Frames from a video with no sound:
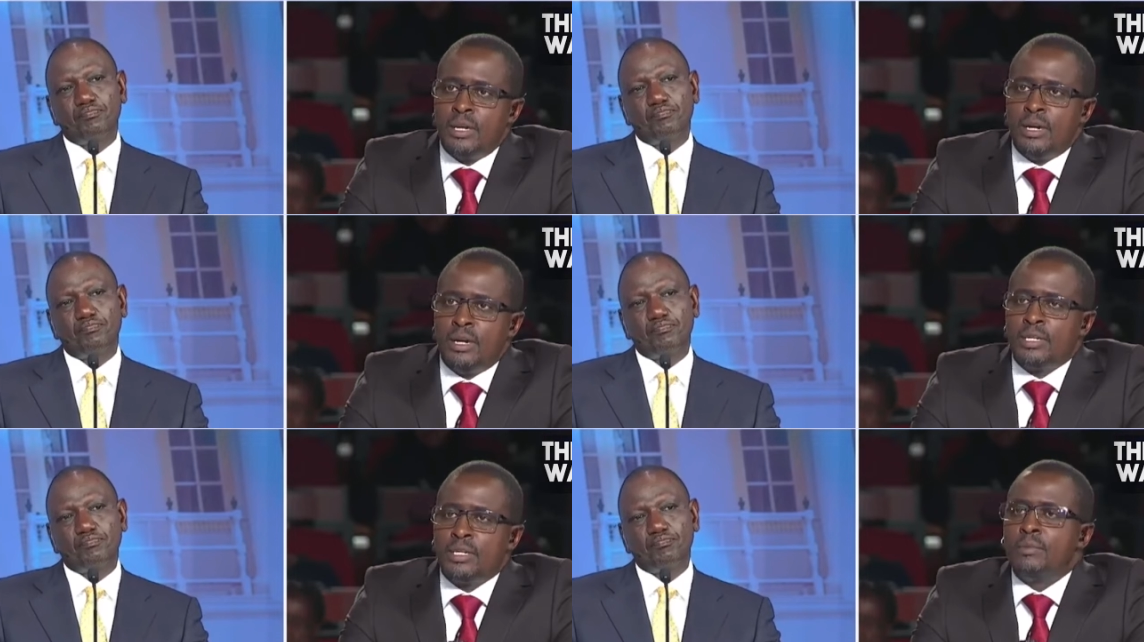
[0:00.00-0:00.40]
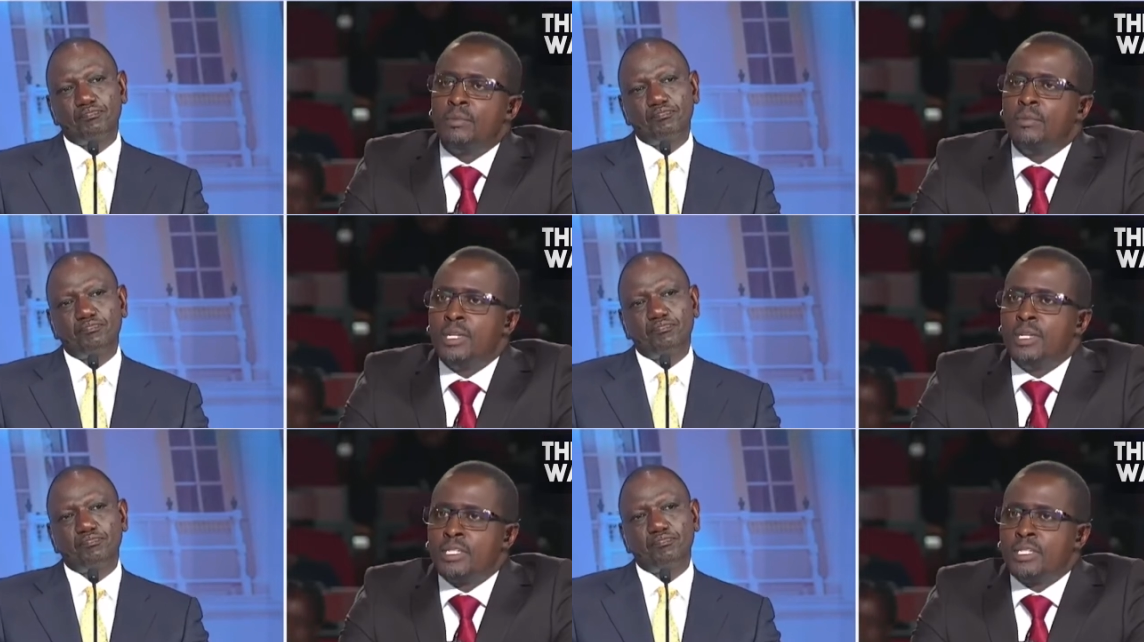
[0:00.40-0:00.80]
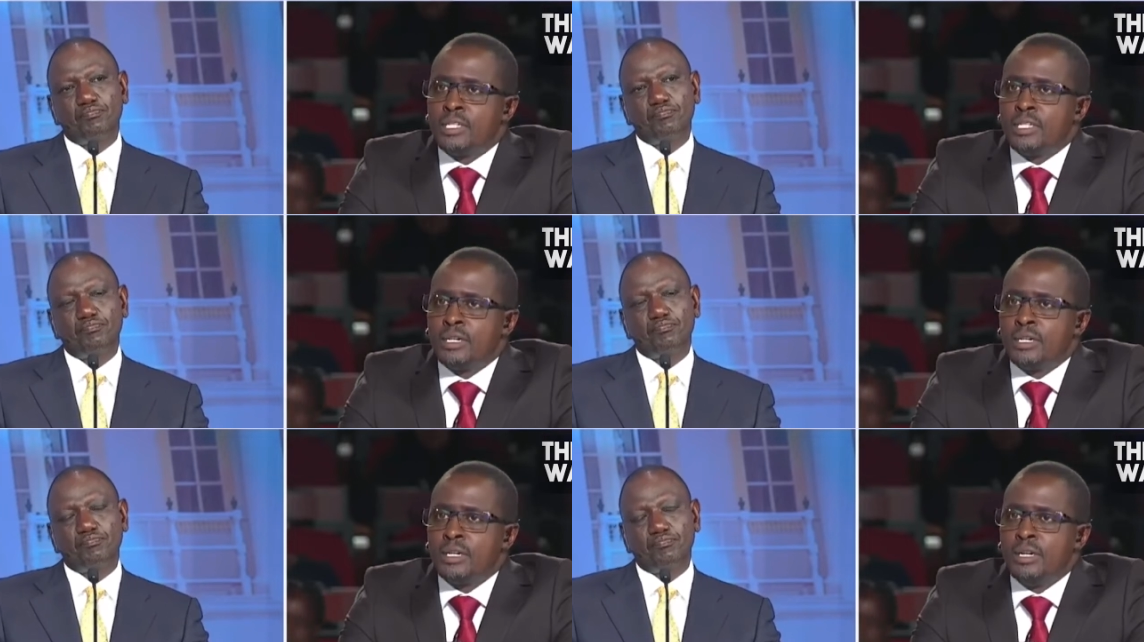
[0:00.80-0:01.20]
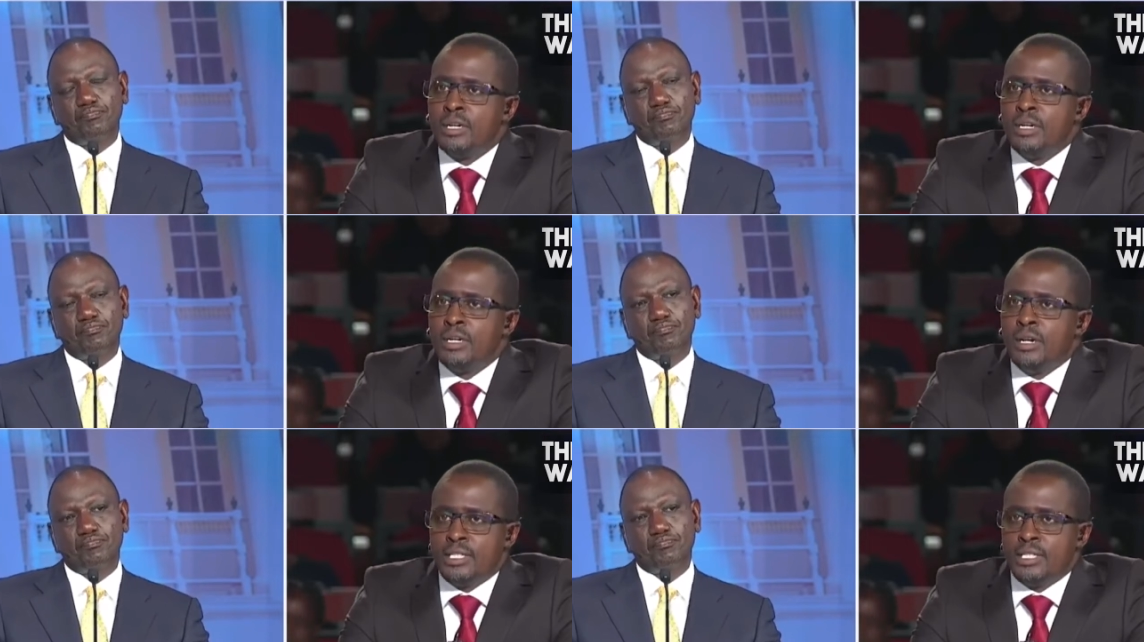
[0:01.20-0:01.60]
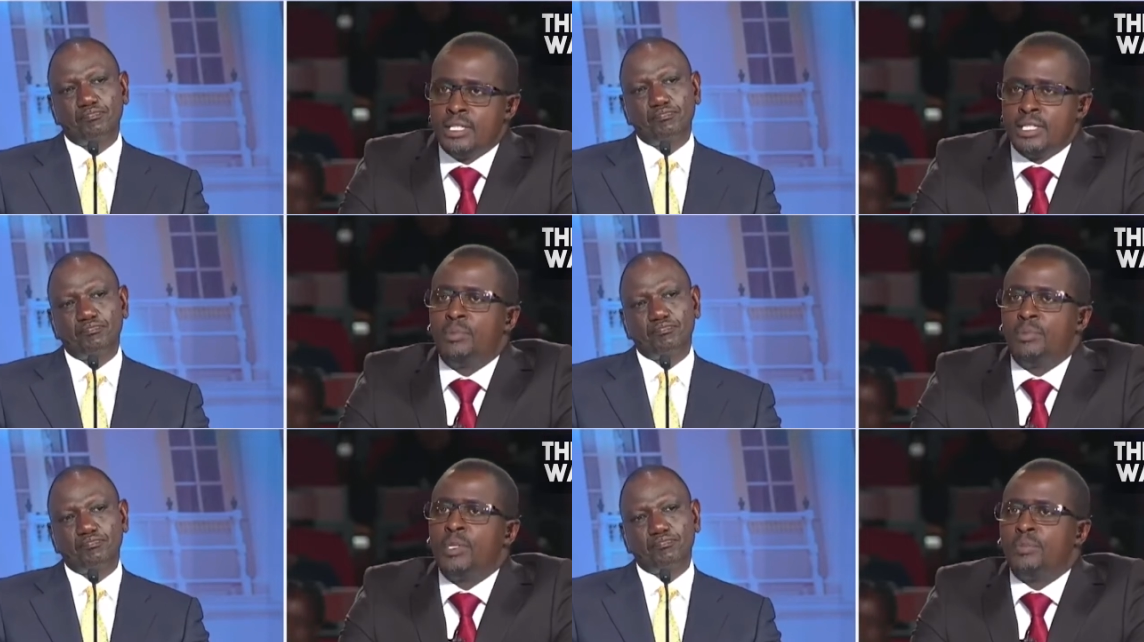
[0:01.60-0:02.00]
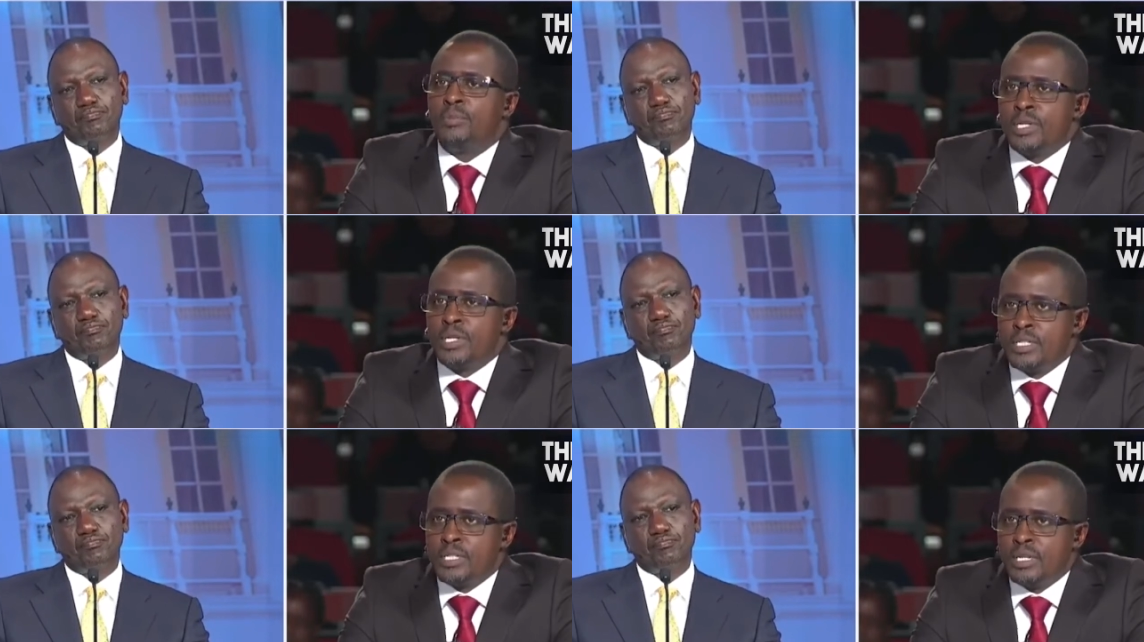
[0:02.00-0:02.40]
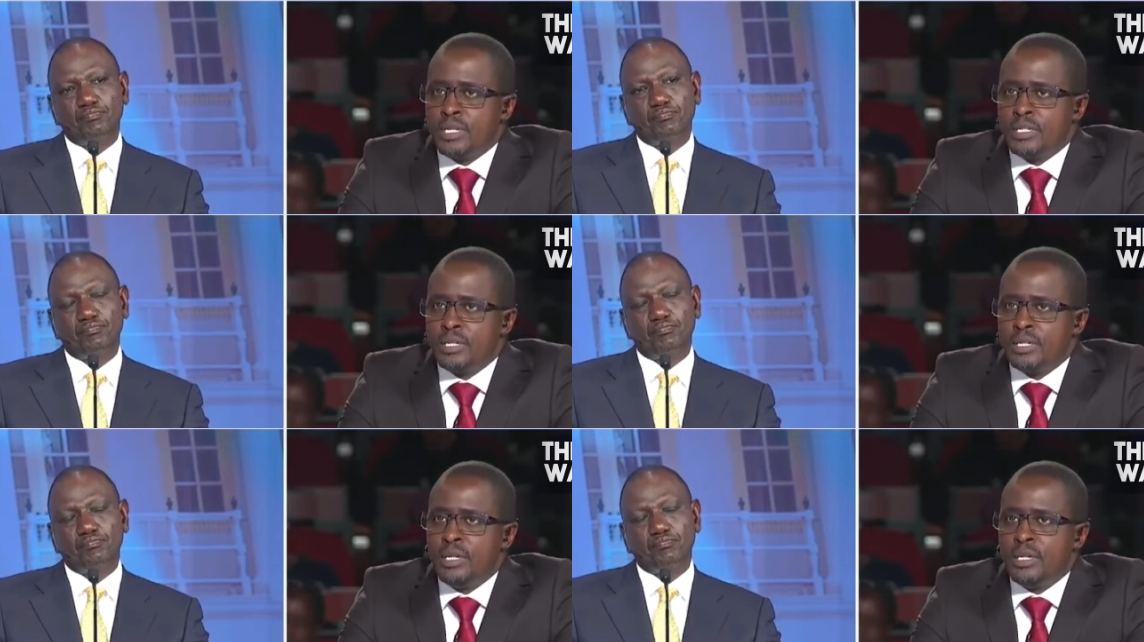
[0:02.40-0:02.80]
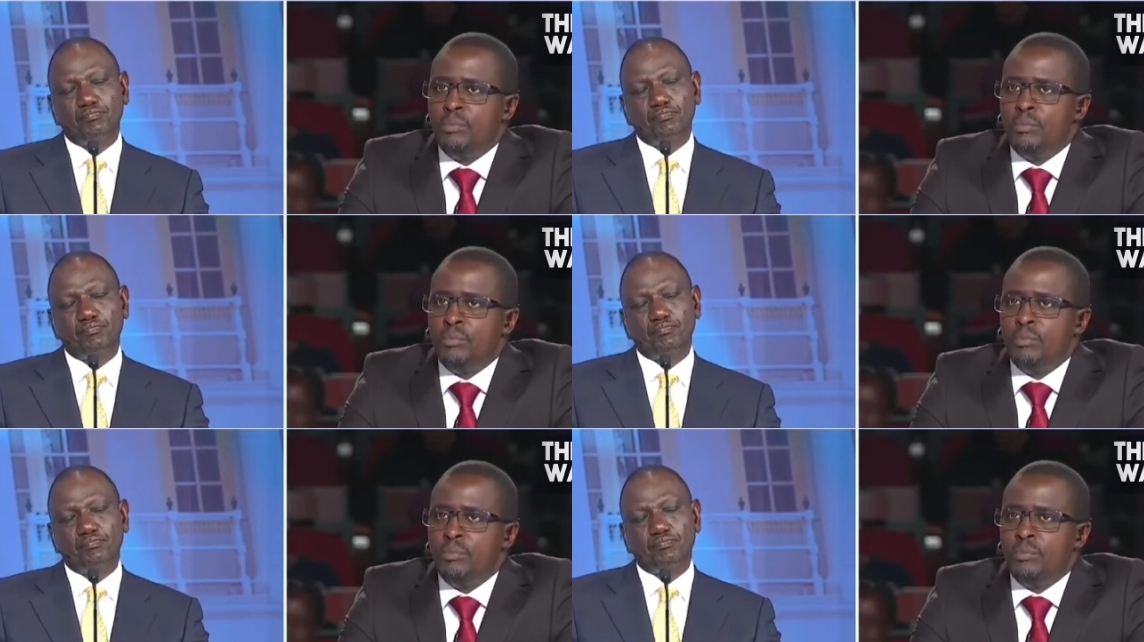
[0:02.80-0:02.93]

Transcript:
Speaker 1: as a minister, as a deputy president,